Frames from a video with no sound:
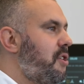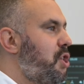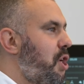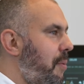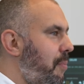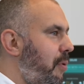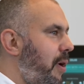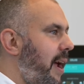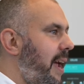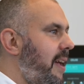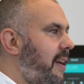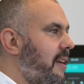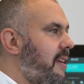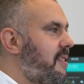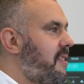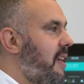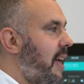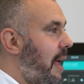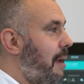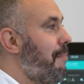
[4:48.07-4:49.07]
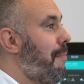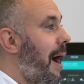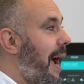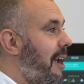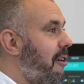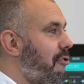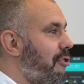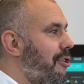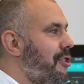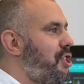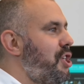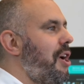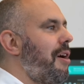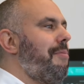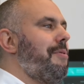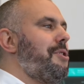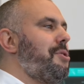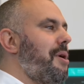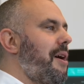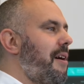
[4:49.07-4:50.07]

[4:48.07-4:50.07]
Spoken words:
chip breakers, and micro geometry.